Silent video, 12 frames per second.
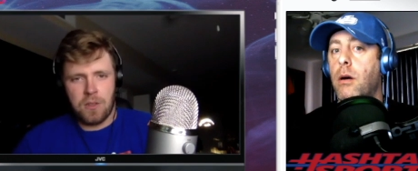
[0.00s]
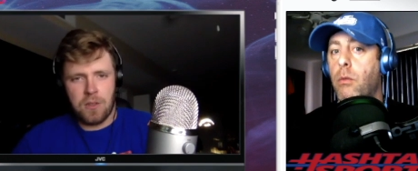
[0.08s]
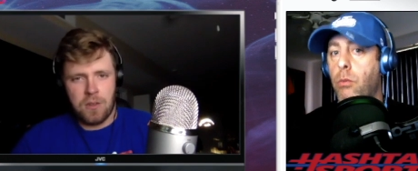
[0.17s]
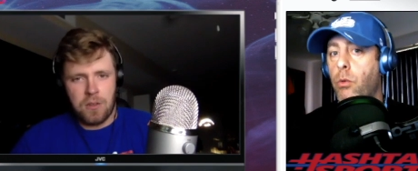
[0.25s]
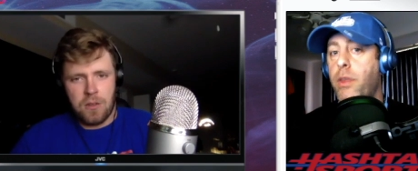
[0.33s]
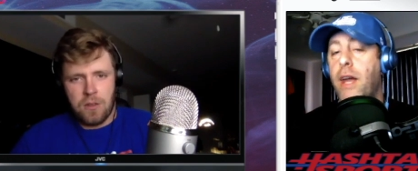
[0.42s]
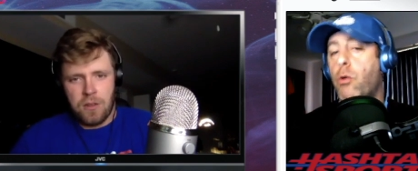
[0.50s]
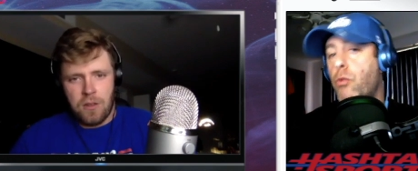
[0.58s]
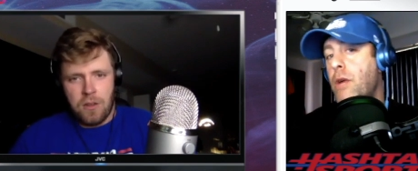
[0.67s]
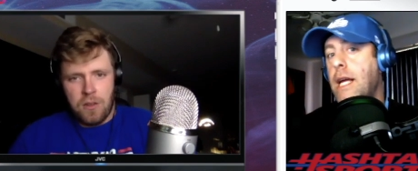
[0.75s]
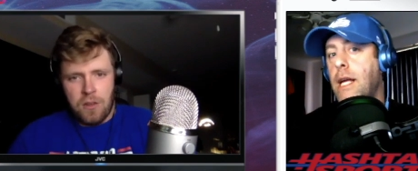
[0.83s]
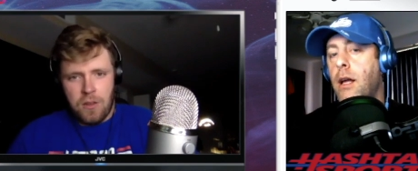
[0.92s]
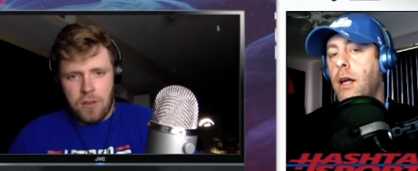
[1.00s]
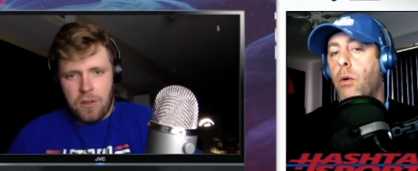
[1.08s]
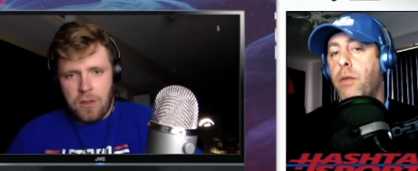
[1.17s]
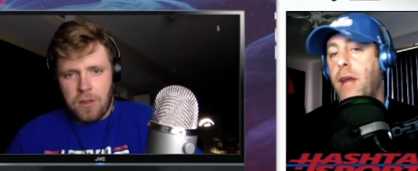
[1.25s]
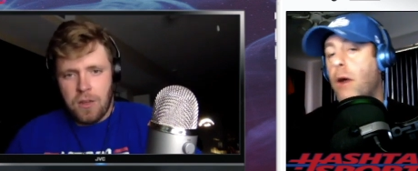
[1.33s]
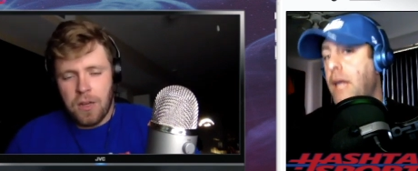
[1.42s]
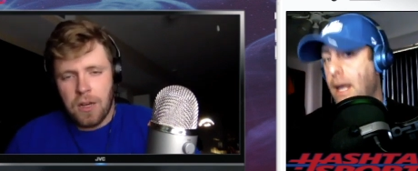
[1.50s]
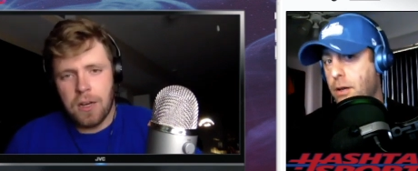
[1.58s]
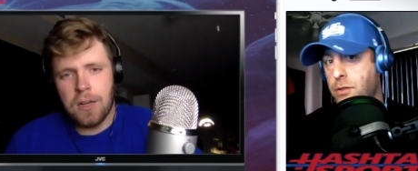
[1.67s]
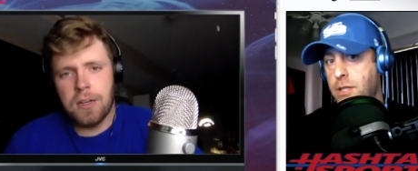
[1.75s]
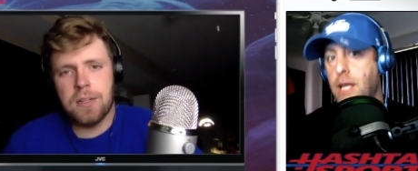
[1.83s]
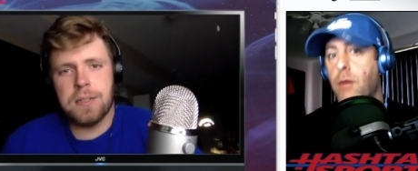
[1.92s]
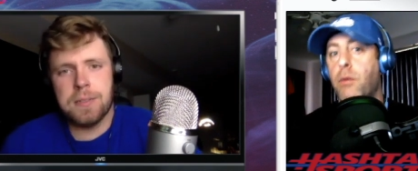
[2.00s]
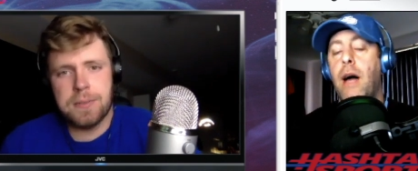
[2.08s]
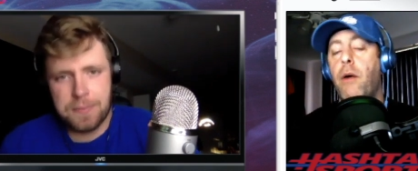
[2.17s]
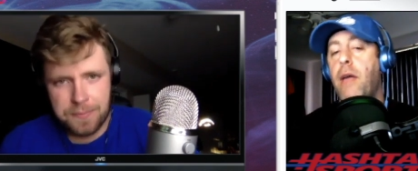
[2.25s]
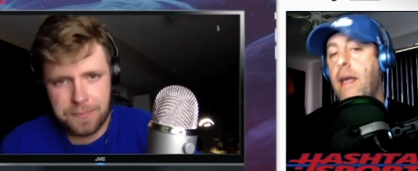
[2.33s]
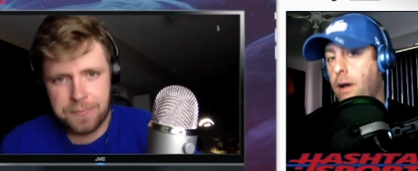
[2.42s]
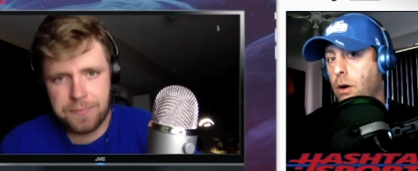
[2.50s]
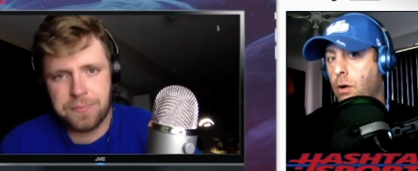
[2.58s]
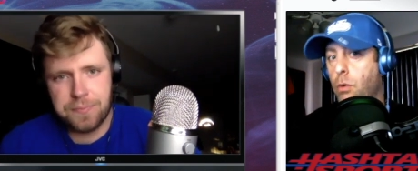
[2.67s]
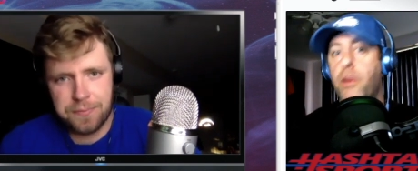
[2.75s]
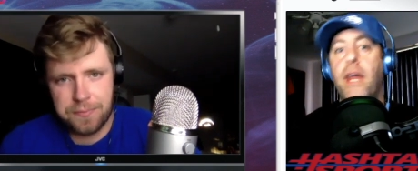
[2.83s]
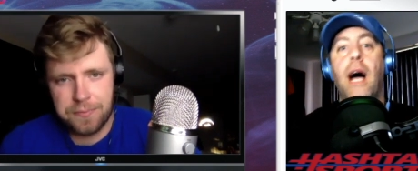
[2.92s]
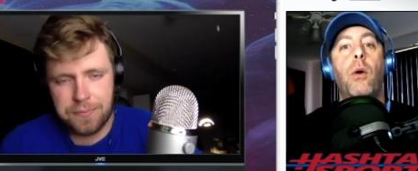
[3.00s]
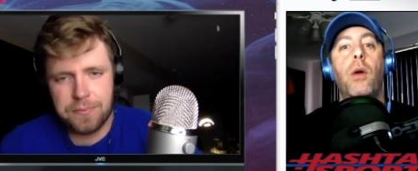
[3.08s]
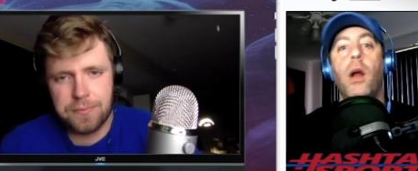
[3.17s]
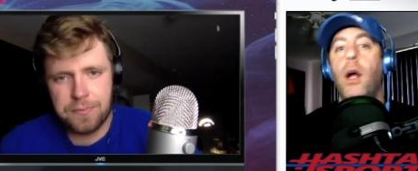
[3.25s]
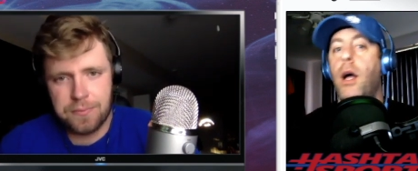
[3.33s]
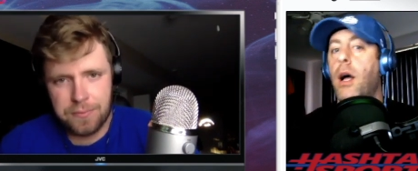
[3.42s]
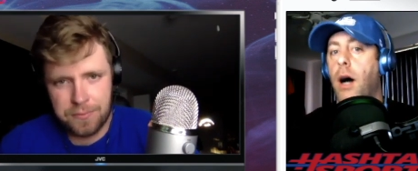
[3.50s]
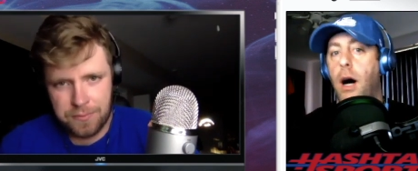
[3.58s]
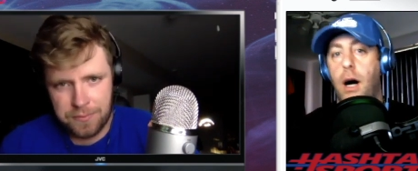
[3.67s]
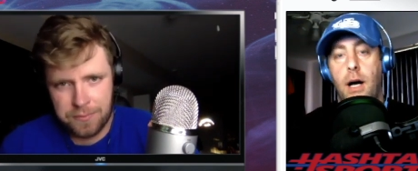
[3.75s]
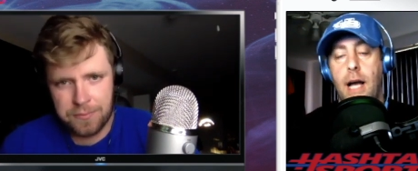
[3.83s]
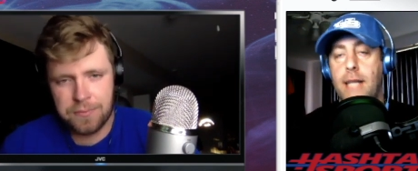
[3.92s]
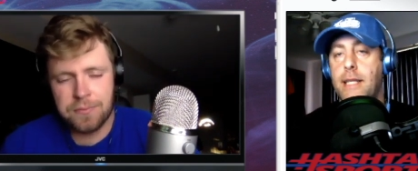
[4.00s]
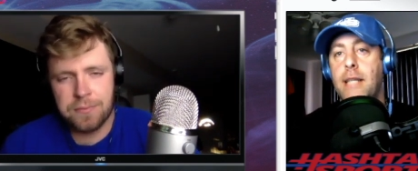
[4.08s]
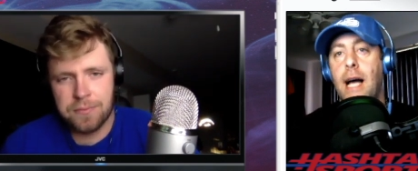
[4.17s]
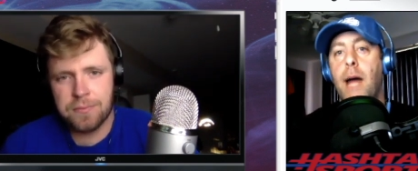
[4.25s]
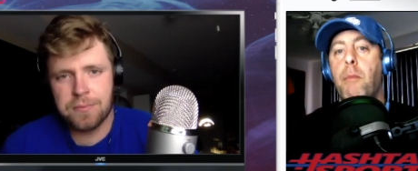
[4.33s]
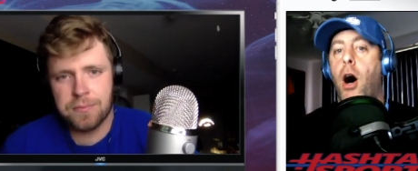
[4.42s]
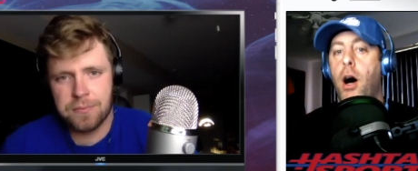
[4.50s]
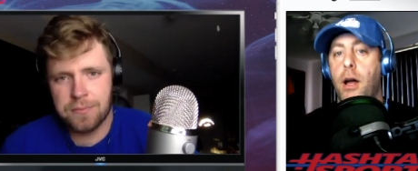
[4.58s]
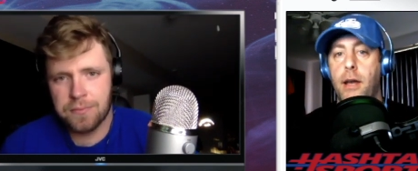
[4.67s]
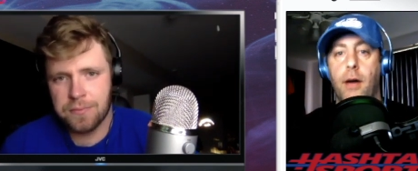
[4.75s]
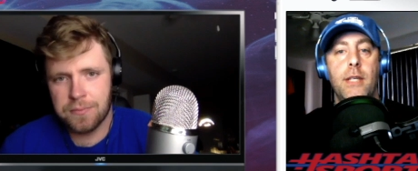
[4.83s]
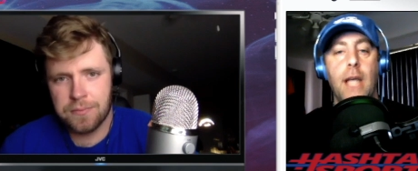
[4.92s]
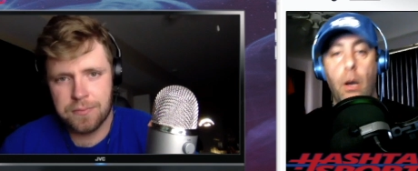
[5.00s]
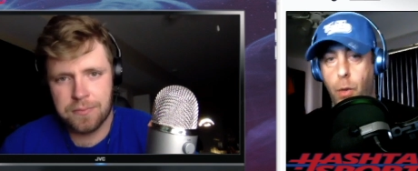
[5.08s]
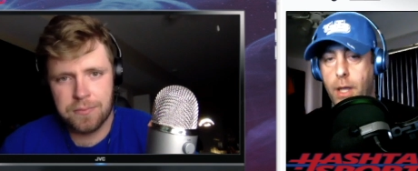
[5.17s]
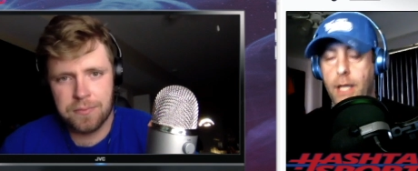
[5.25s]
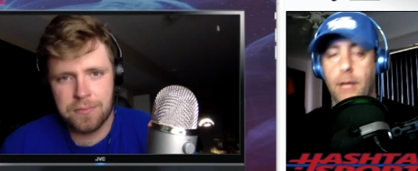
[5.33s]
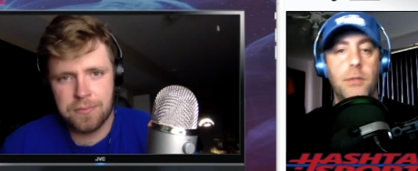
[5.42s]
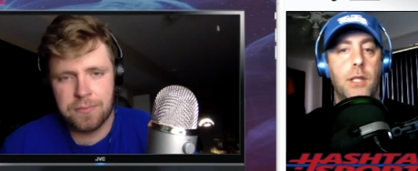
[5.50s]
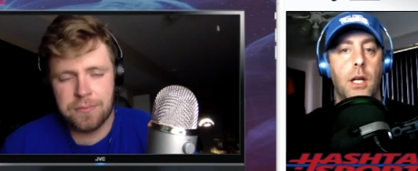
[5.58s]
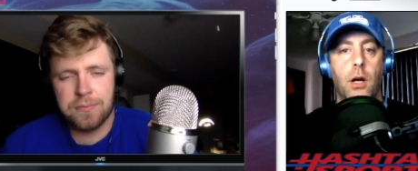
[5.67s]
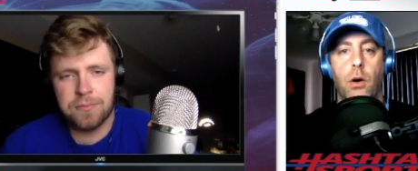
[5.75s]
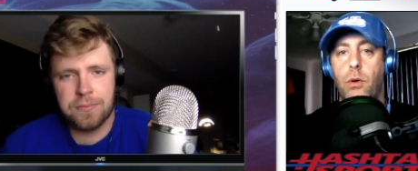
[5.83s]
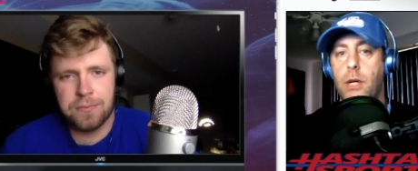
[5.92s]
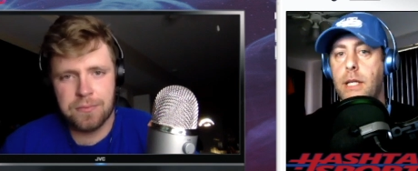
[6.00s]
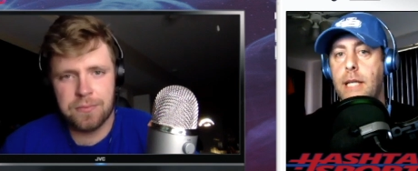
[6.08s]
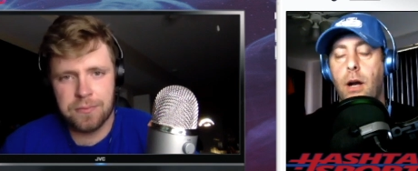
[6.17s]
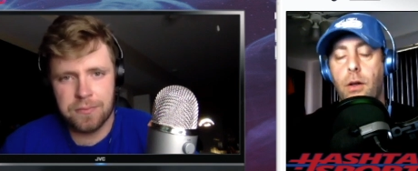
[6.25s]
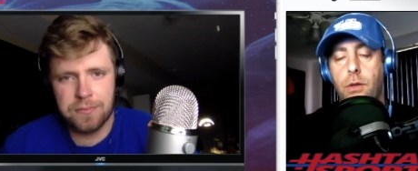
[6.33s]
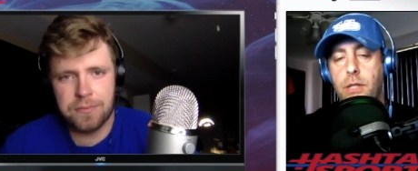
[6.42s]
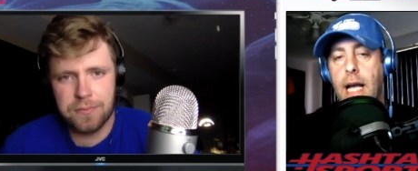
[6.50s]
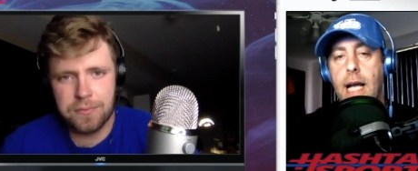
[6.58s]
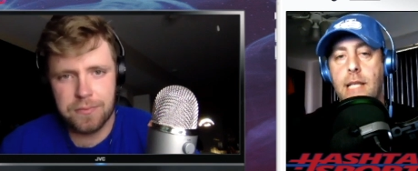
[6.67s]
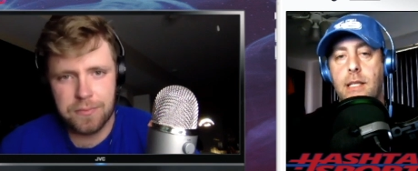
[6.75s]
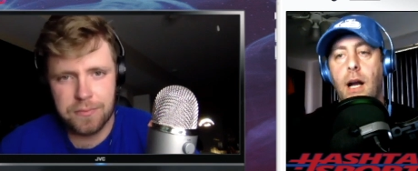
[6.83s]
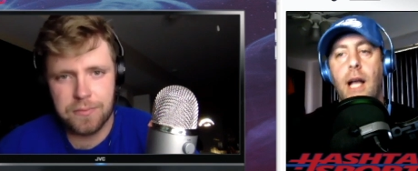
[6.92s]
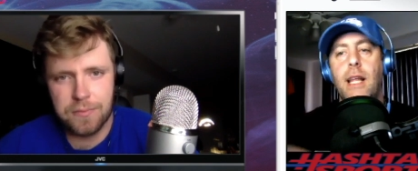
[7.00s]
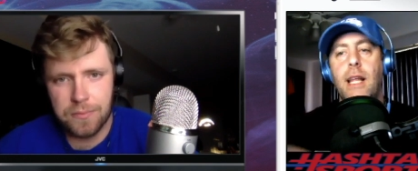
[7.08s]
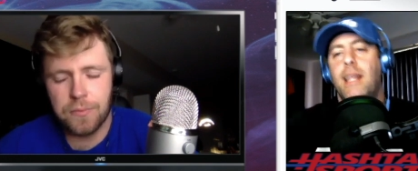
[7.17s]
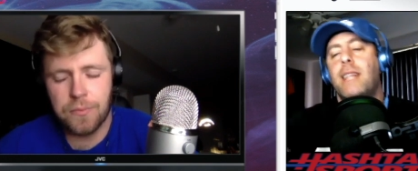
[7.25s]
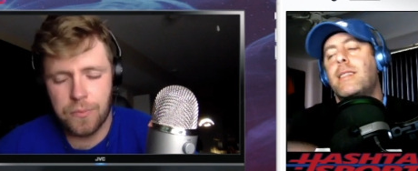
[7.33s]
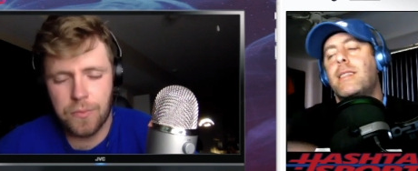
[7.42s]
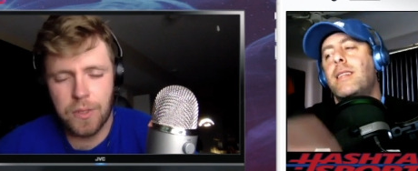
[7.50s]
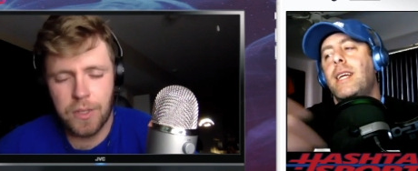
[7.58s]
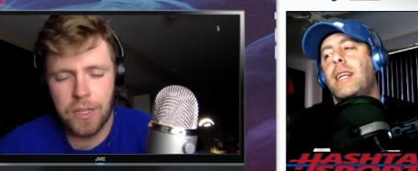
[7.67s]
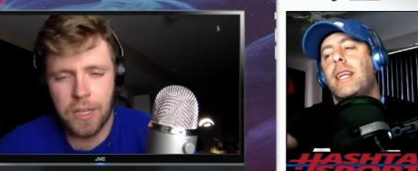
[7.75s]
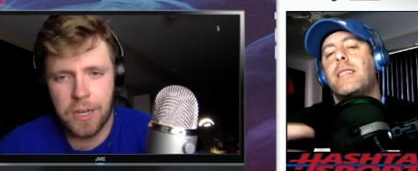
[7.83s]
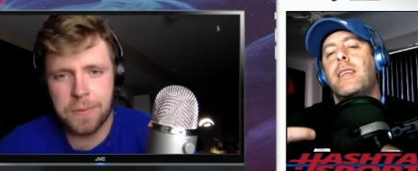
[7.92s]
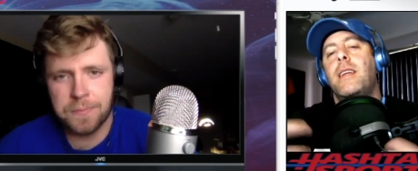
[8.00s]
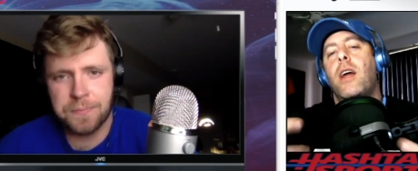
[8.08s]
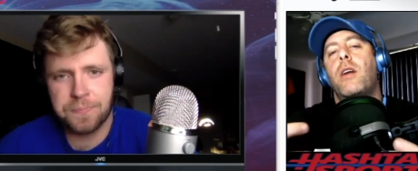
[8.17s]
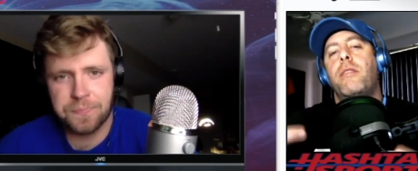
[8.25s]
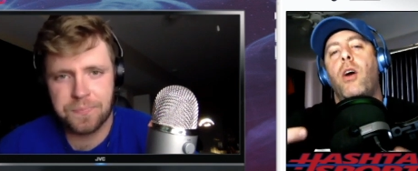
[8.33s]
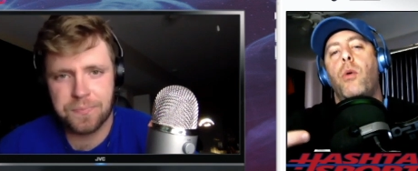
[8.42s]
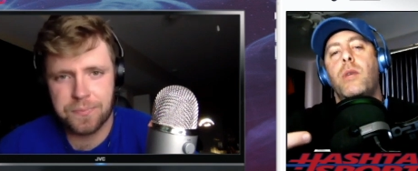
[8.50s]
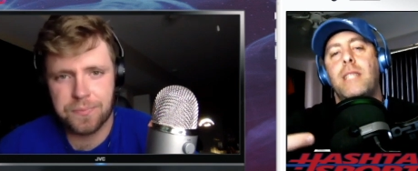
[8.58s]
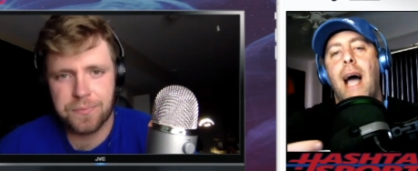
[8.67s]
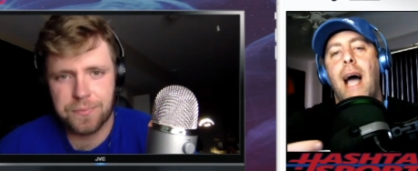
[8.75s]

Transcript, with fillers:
Speaker 1: without Reid, without Kelce, without Hill, without uh, at the time Hunt. Now he's got Williams. You know he's got all those guys there. Uh, that's the thing. That's yeah. the narrative that always got